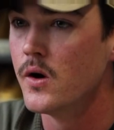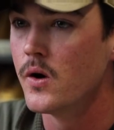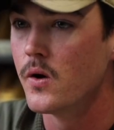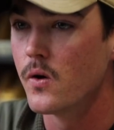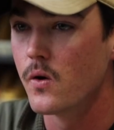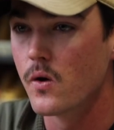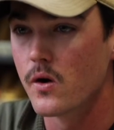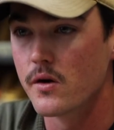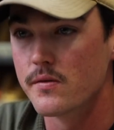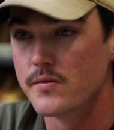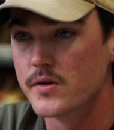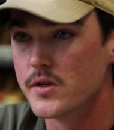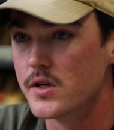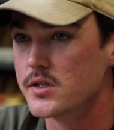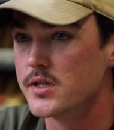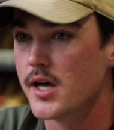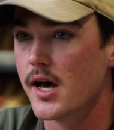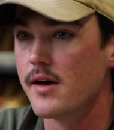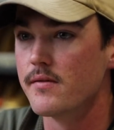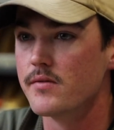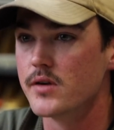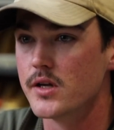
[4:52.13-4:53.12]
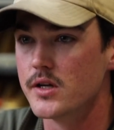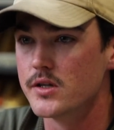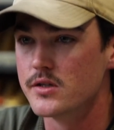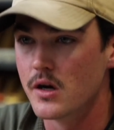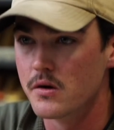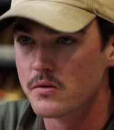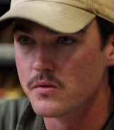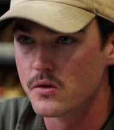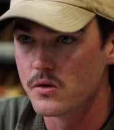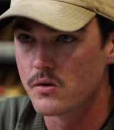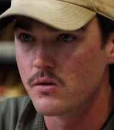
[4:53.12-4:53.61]
or if you just have any
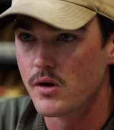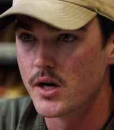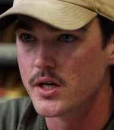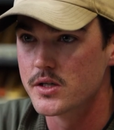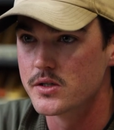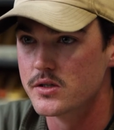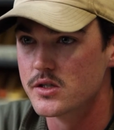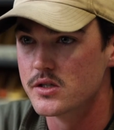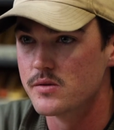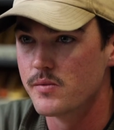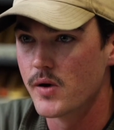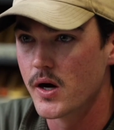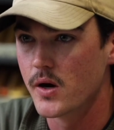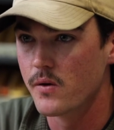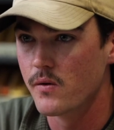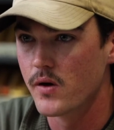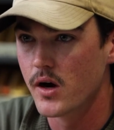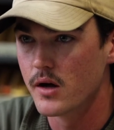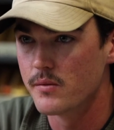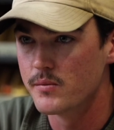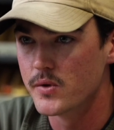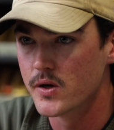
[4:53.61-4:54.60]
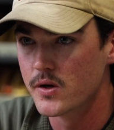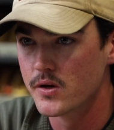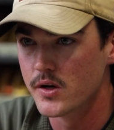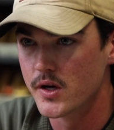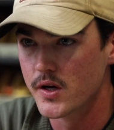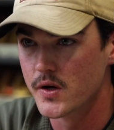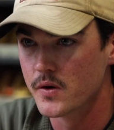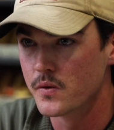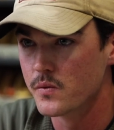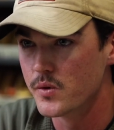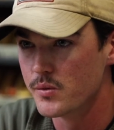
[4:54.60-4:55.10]
general questions about rod
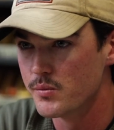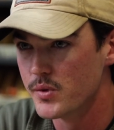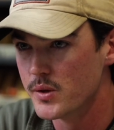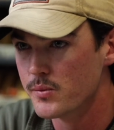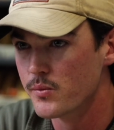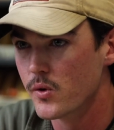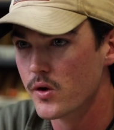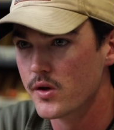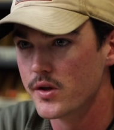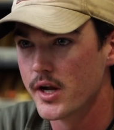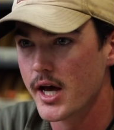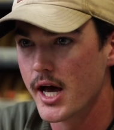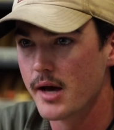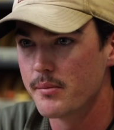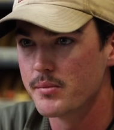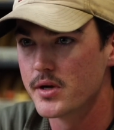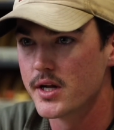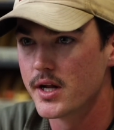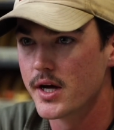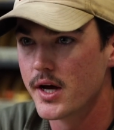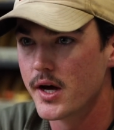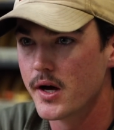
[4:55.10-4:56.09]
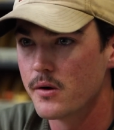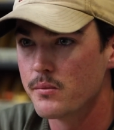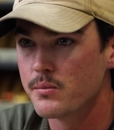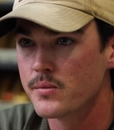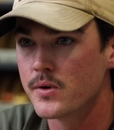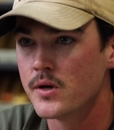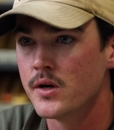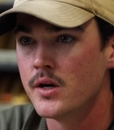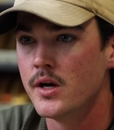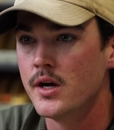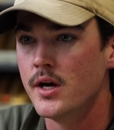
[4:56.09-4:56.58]
building, we'd be more than happy to help.
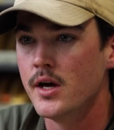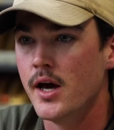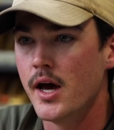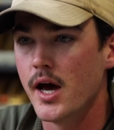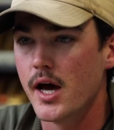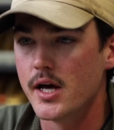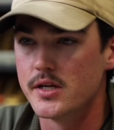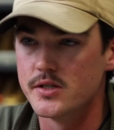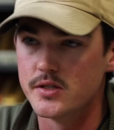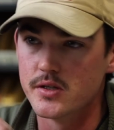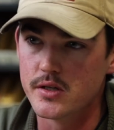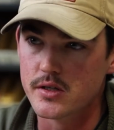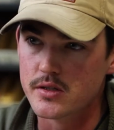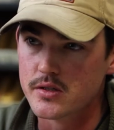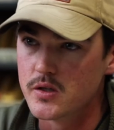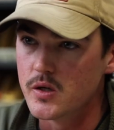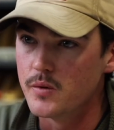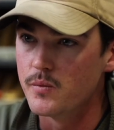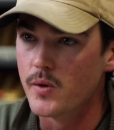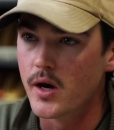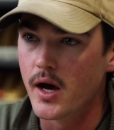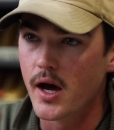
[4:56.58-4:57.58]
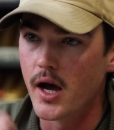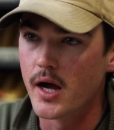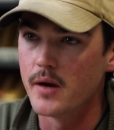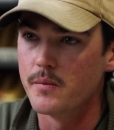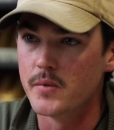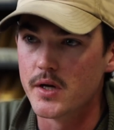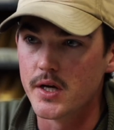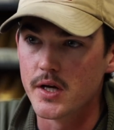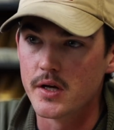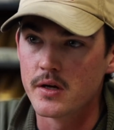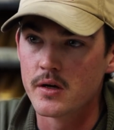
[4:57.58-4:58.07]
As you can see behind
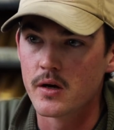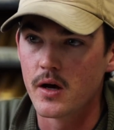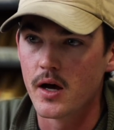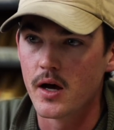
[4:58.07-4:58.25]
me,